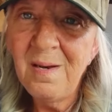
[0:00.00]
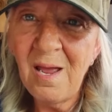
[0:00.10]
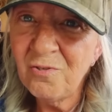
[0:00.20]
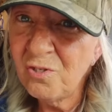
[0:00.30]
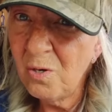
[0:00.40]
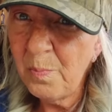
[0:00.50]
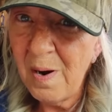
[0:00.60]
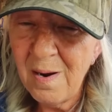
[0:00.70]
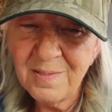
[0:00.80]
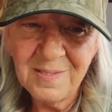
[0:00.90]
National
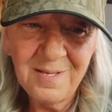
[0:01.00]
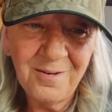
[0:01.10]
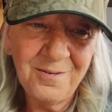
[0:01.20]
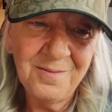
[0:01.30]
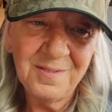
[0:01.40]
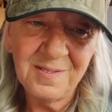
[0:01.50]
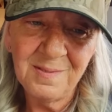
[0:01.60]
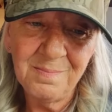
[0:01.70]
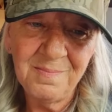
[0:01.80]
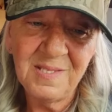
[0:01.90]
park
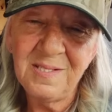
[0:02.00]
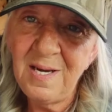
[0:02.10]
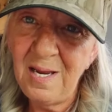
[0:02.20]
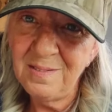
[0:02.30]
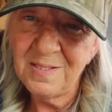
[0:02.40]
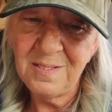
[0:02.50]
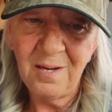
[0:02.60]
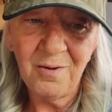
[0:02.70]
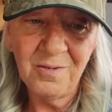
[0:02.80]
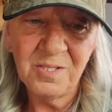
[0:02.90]
stickers, state
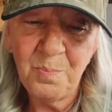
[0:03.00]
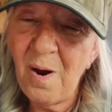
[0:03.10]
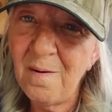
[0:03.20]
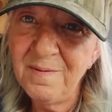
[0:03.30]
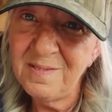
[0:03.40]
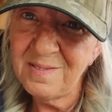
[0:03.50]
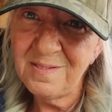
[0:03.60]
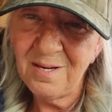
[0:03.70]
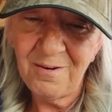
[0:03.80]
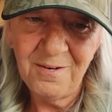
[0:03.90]
stickers, province
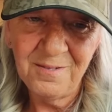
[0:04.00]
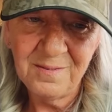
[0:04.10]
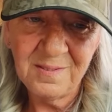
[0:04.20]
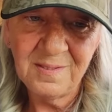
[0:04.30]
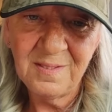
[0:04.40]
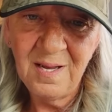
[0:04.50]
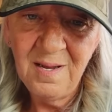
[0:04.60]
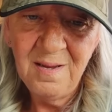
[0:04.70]
stickers,